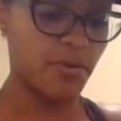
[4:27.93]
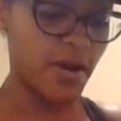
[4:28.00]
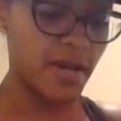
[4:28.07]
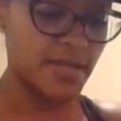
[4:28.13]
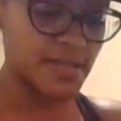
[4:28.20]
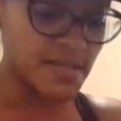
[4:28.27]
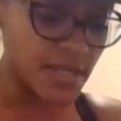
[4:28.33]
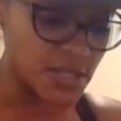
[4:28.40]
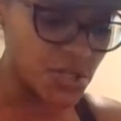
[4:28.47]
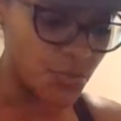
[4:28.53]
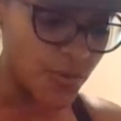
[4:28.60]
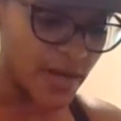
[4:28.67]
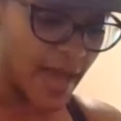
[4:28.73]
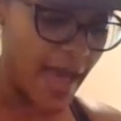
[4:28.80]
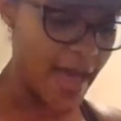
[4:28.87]
breast that you
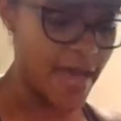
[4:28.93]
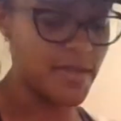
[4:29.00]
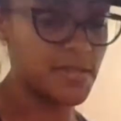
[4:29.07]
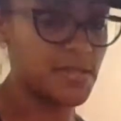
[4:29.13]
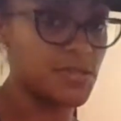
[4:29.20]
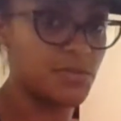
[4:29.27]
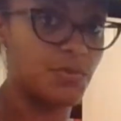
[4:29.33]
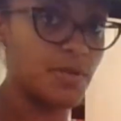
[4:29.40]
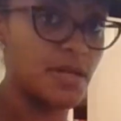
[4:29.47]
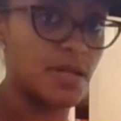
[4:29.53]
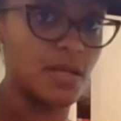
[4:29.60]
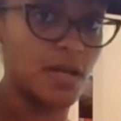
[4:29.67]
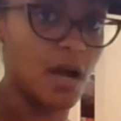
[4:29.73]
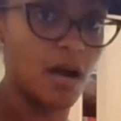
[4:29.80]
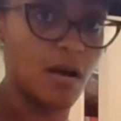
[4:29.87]
want to add to it.